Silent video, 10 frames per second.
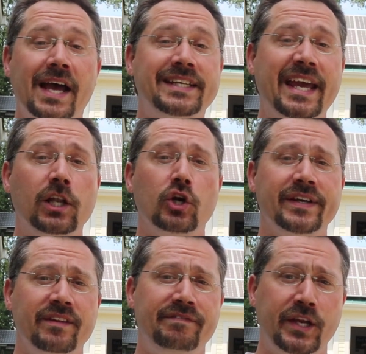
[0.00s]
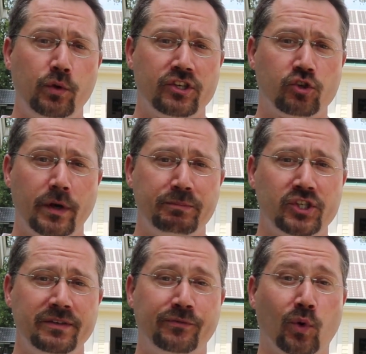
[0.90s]
Take a look in the video
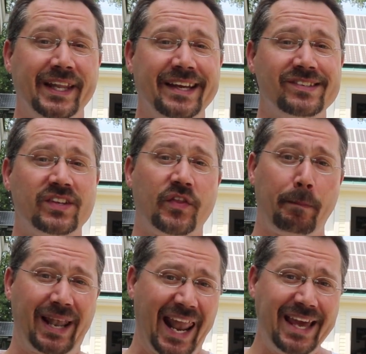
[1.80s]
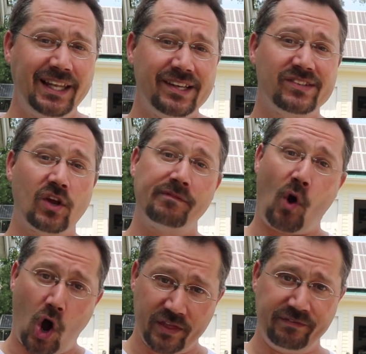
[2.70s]
description for links to the playlist of
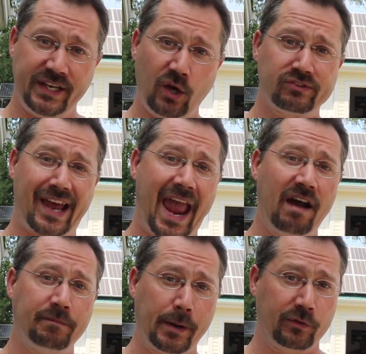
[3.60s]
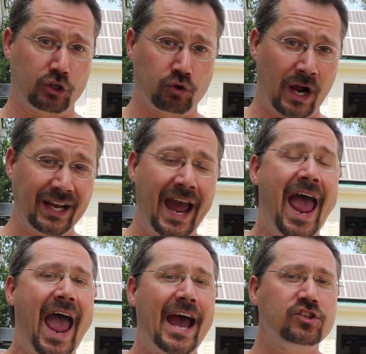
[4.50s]
all the videos I have about the truck,
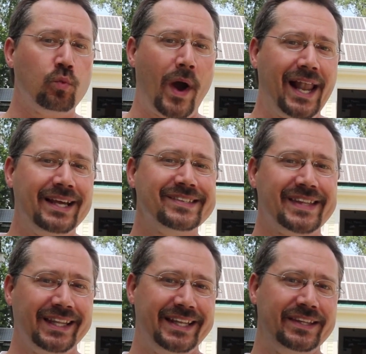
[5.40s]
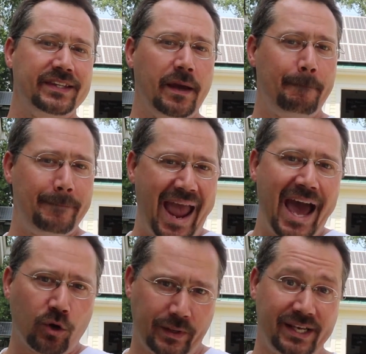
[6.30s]
as well as the lithium
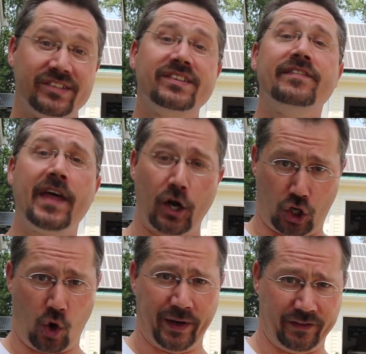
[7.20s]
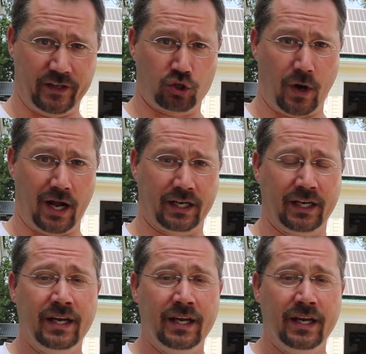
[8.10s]
batteries that are going in the truck.